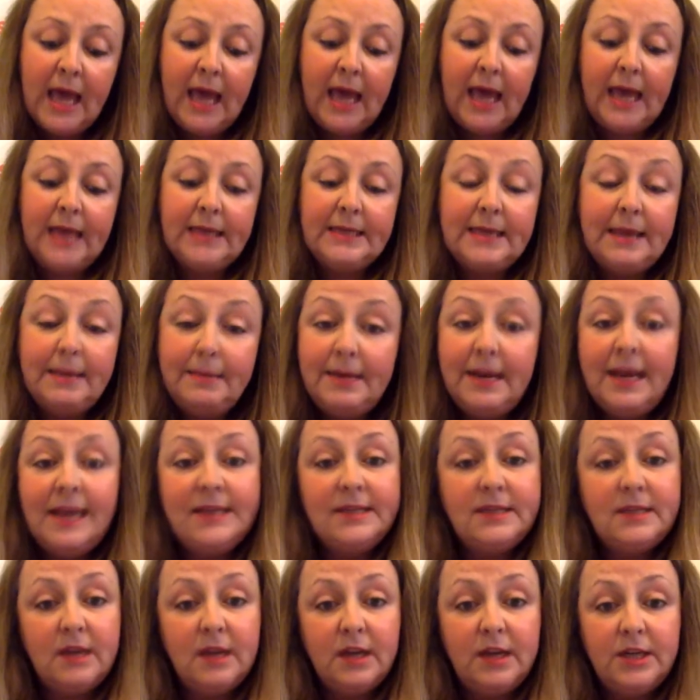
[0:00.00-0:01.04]
and
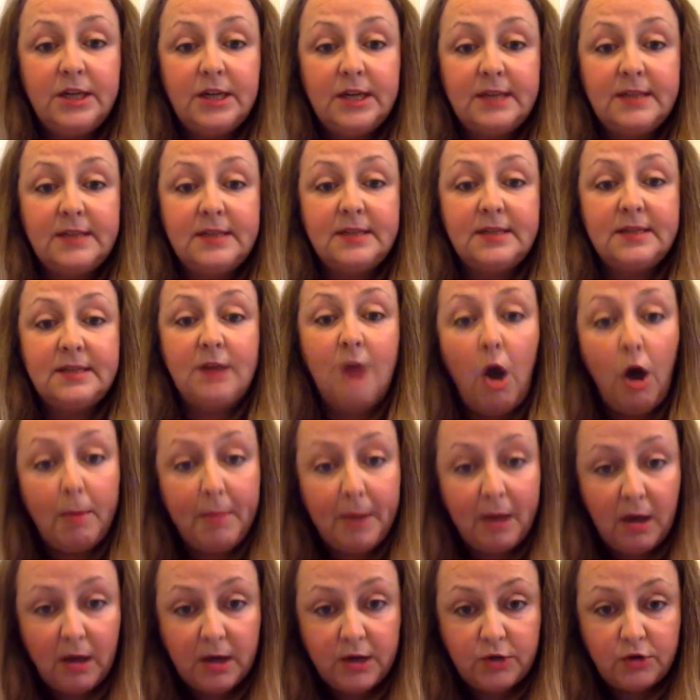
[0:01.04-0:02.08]
amylase digests
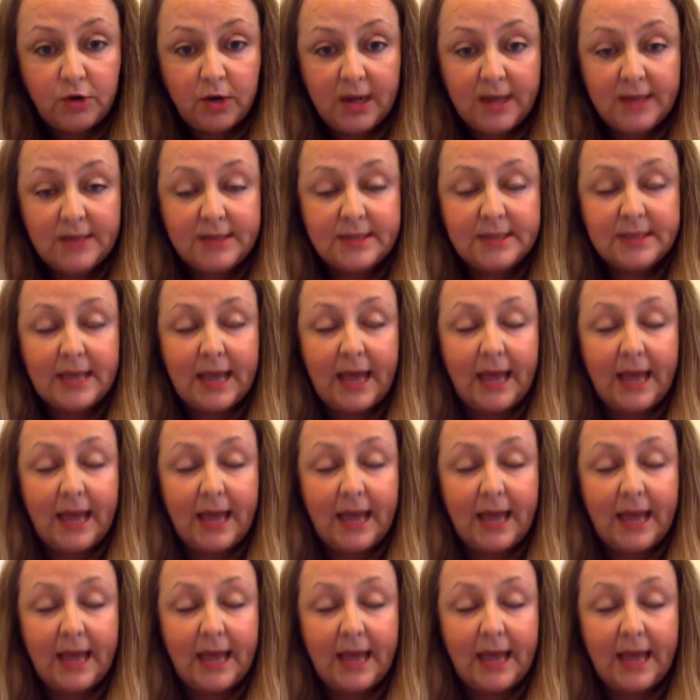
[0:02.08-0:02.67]
carbohydrates.